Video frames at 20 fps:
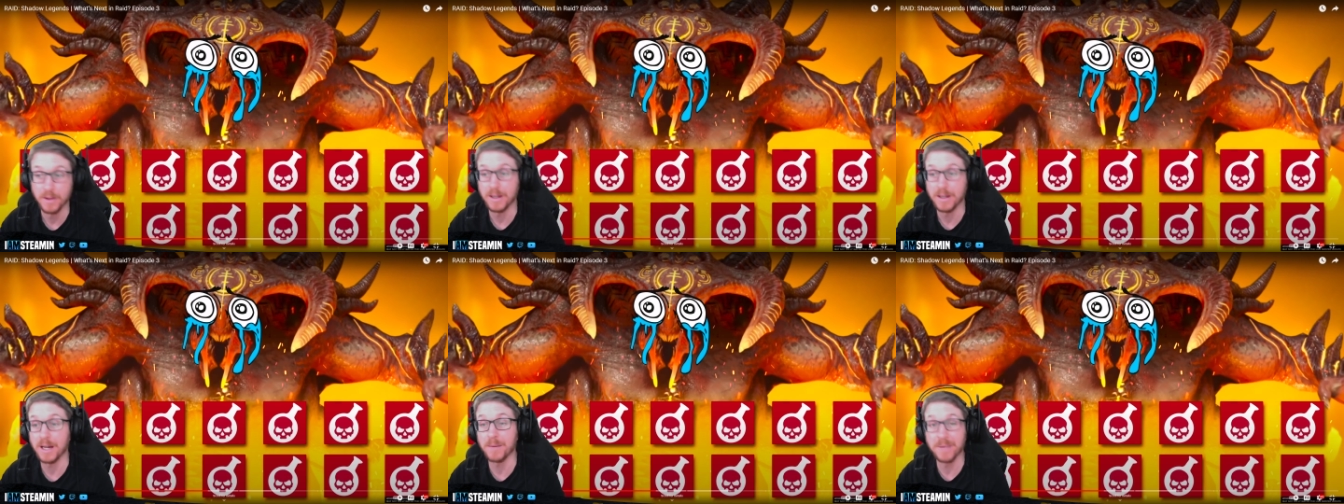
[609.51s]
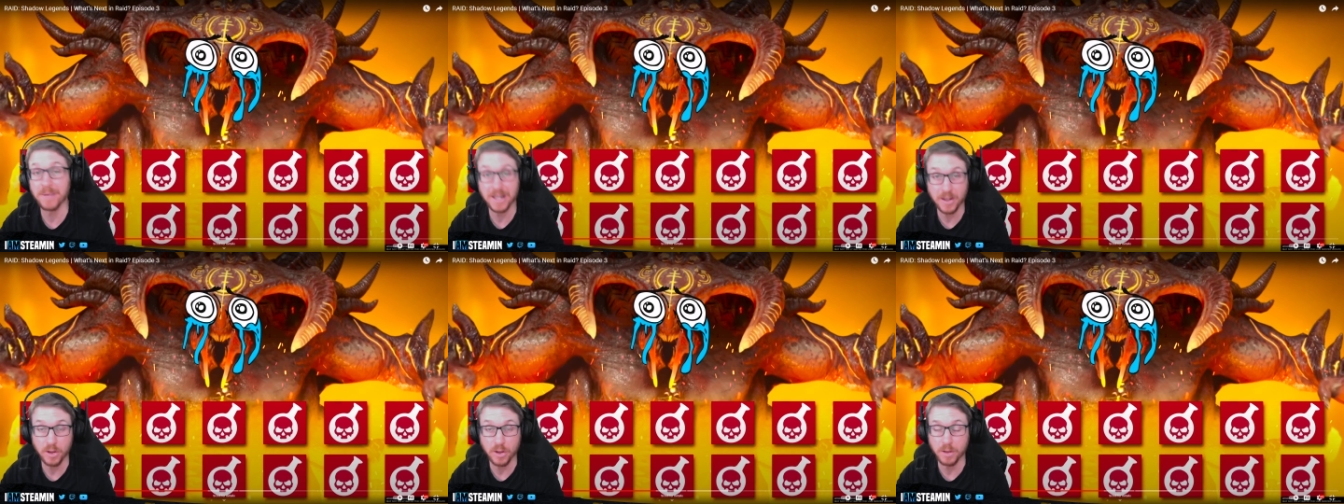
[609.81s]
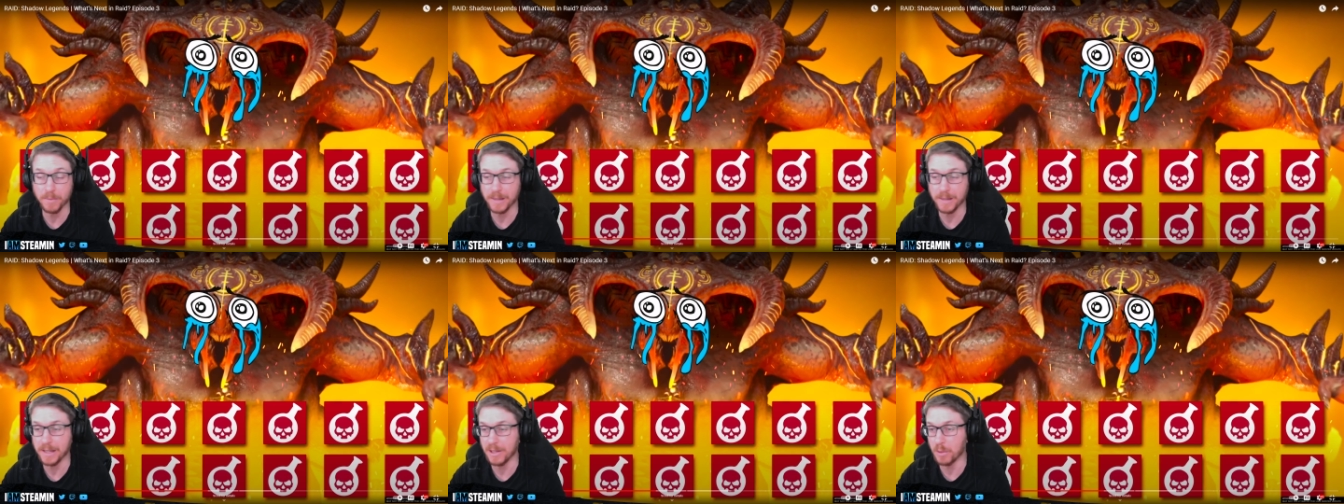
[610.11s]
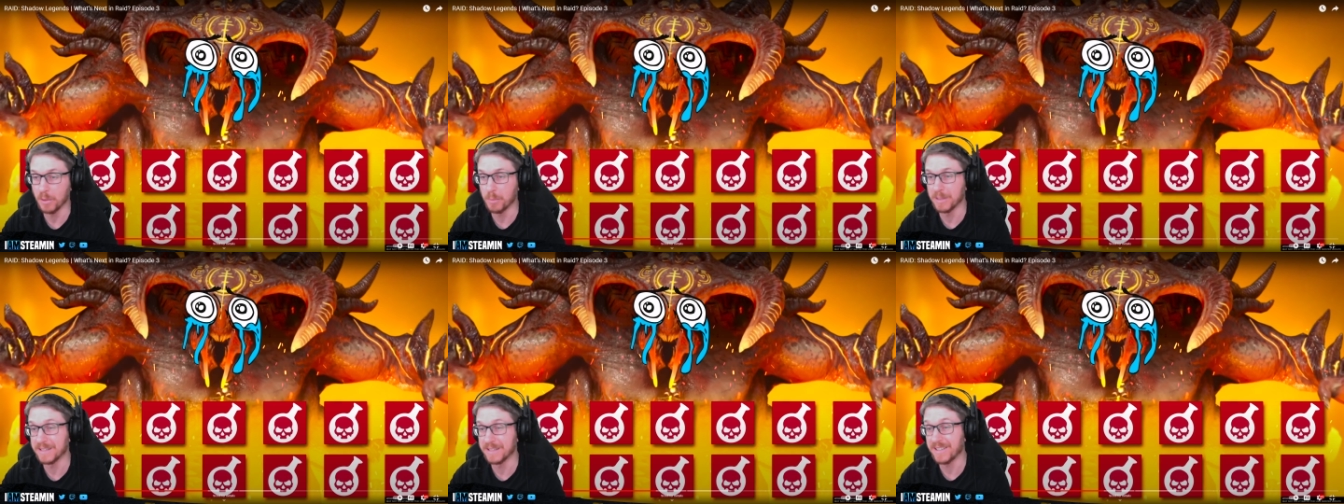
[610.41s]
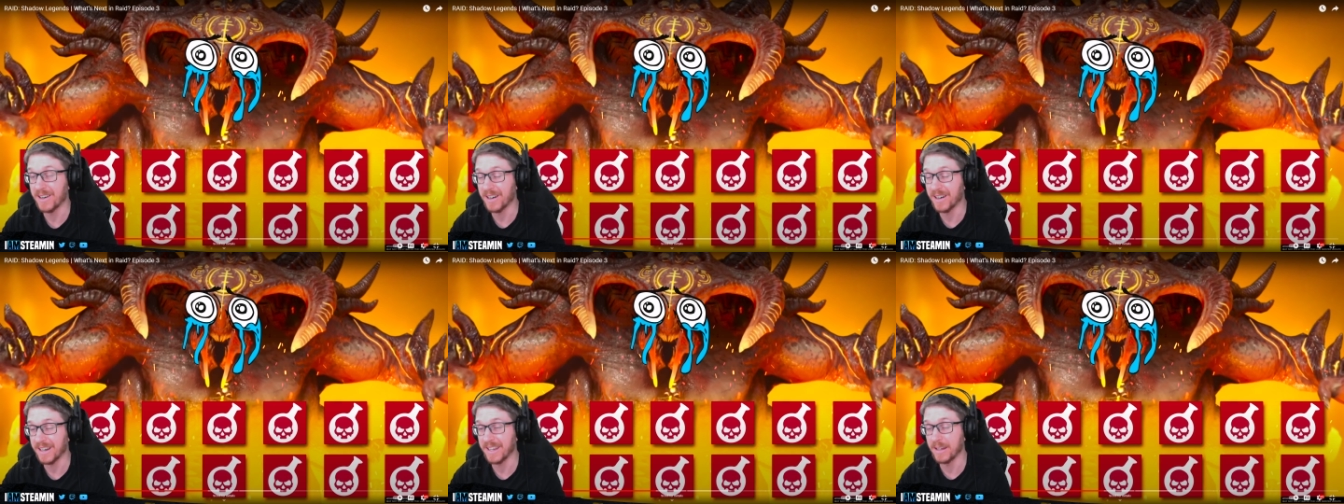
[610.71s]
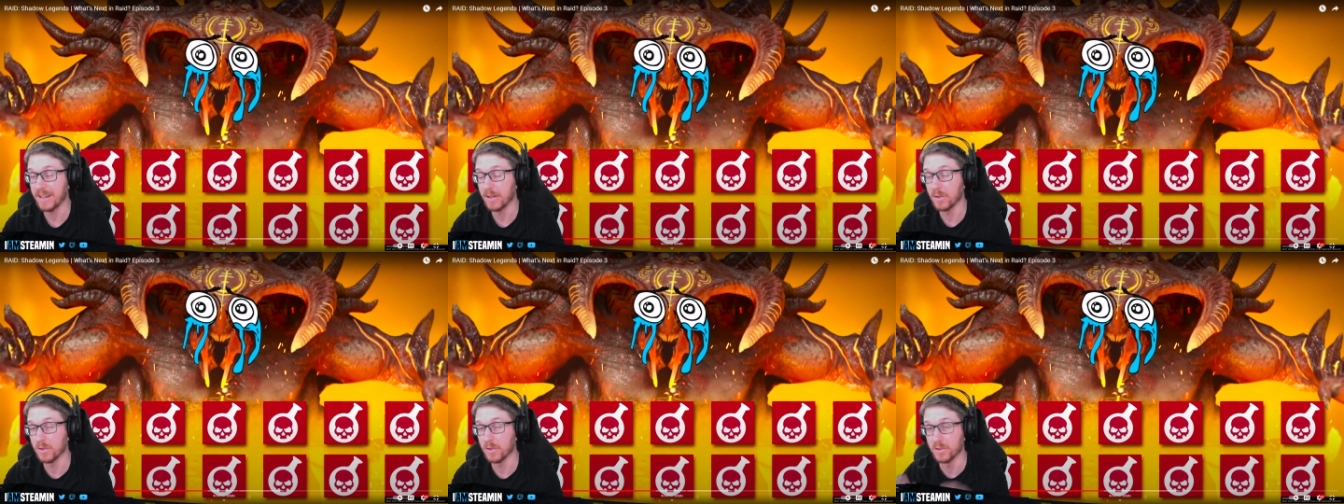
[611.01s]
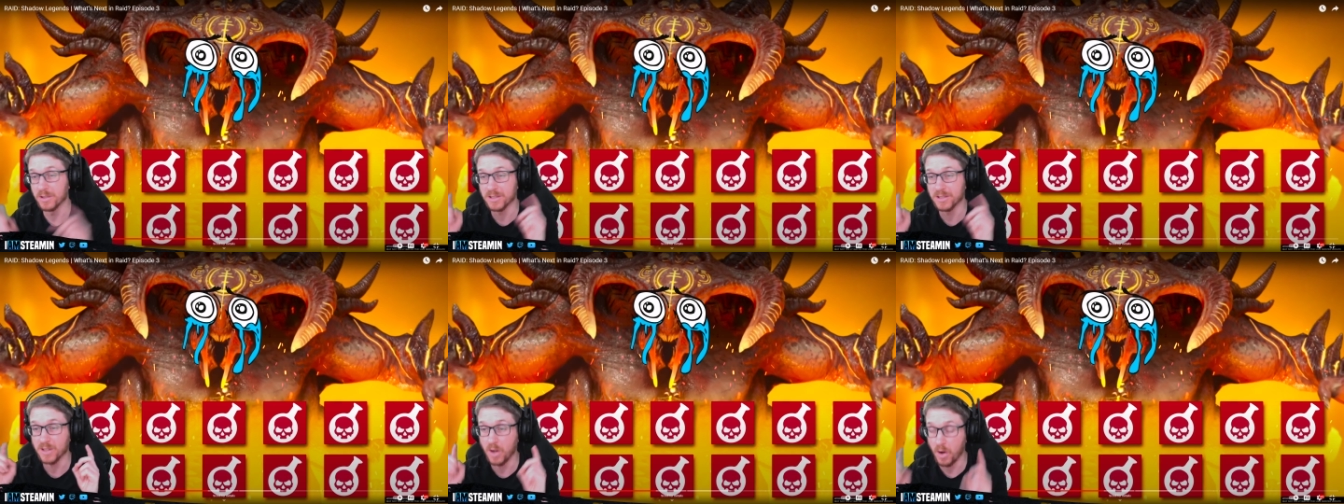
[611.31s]
I'm going to call him Kale. But Dark Kale
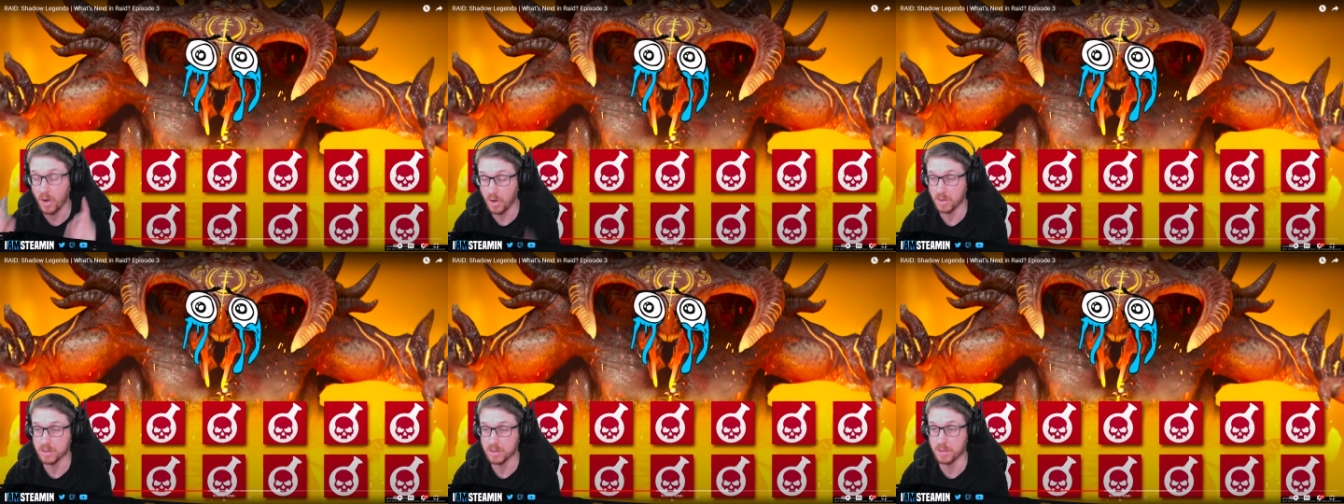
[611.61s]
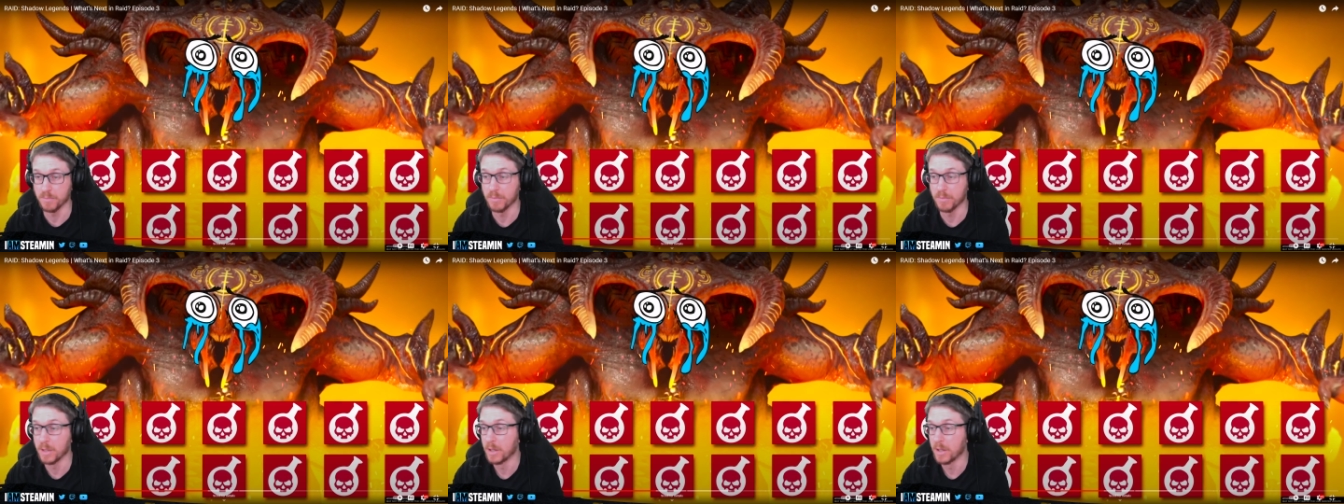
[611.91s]
looks awesome.